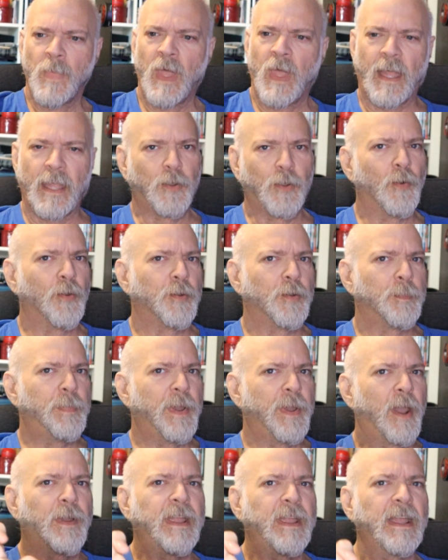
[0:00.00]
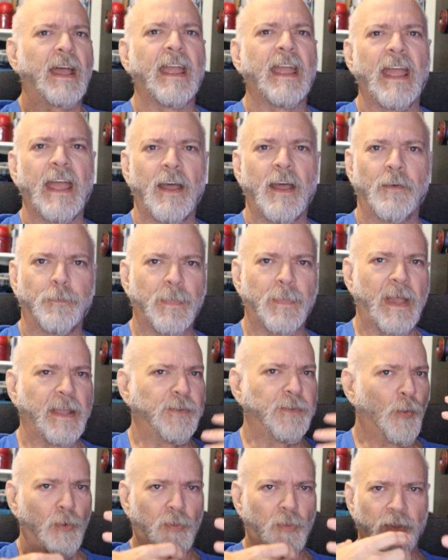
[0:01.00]
I go to parry, I have my
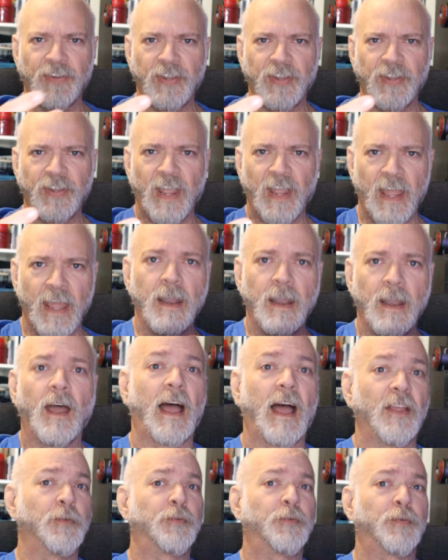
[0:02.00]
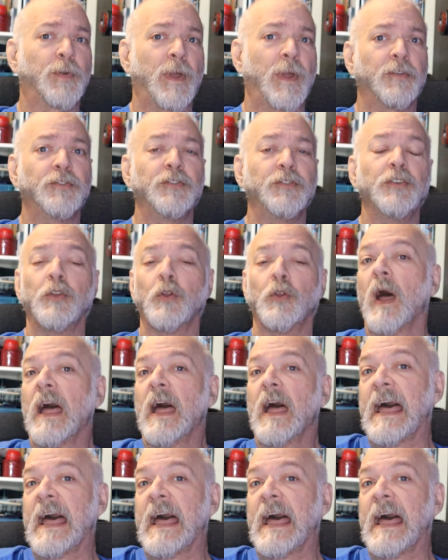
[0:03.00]
total of 10, I subtract 2.